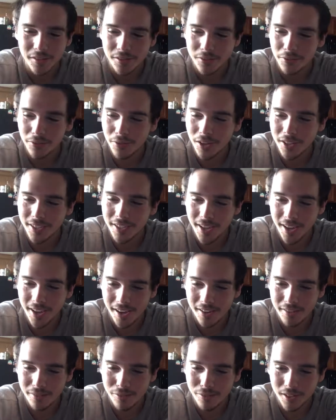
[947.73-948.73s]
was fun to
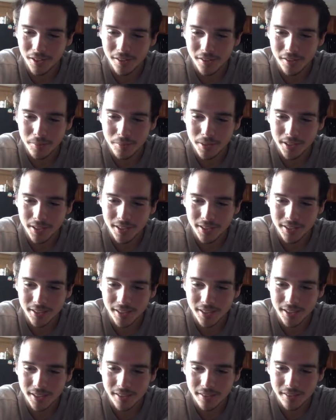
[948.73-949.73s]
have while I was playing
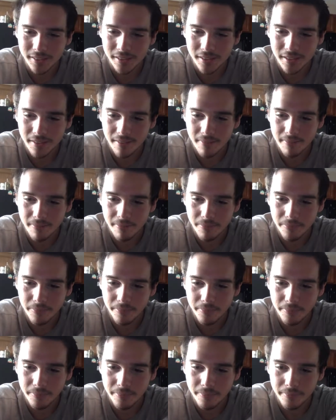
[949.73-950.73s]
live.
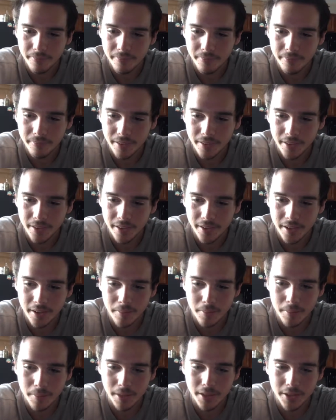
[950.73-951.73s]

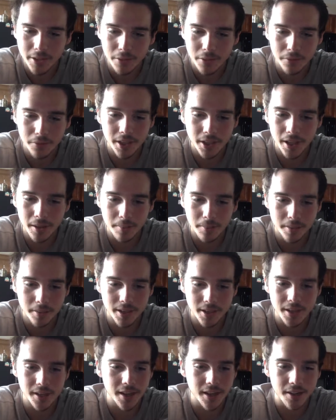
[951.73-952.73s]
Baku
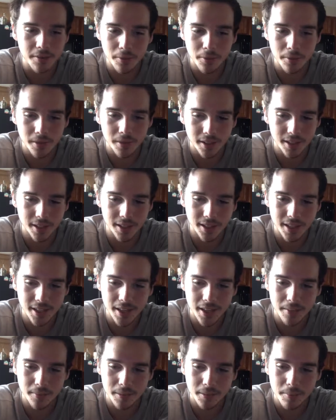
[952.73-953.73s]
VIP never really
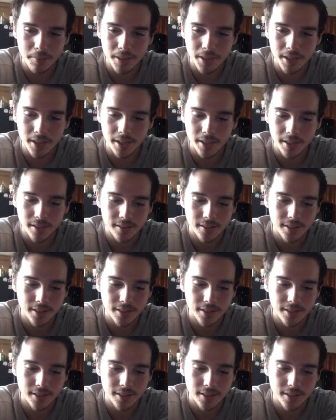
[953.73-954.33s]
came to be.